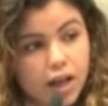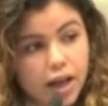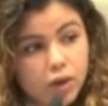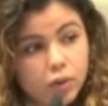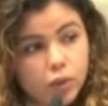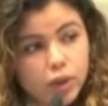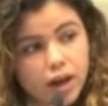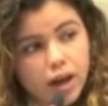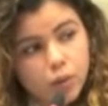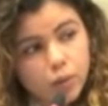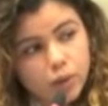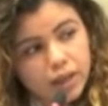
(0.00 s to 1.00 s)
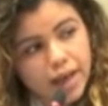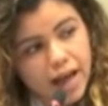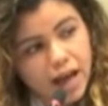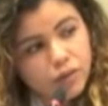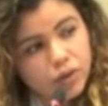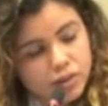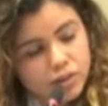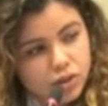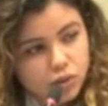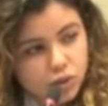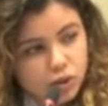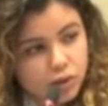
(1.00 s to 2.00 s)
and we have a
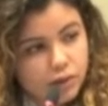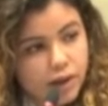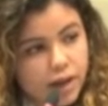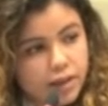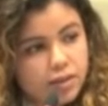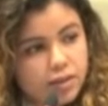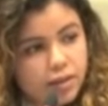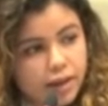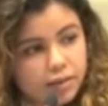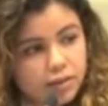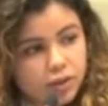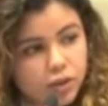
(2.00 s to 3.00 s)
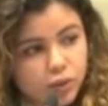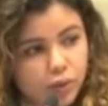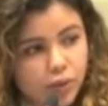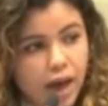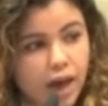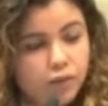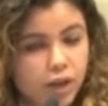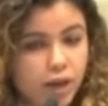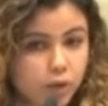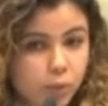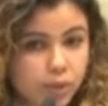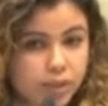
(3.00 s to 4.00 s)
constitutional right that youth have to
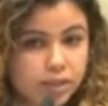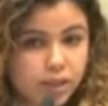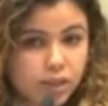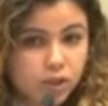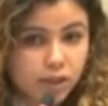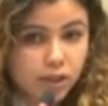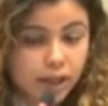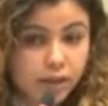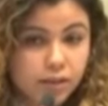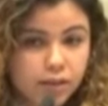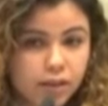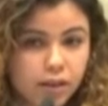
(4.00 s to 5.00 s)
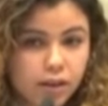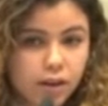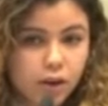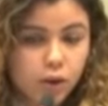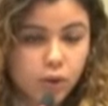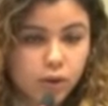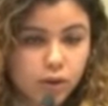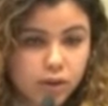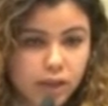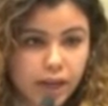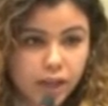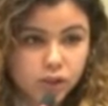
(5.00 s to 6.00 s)
have representation in the
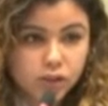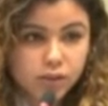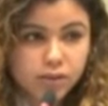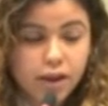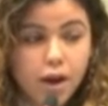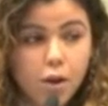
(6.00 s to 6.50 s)
local elections,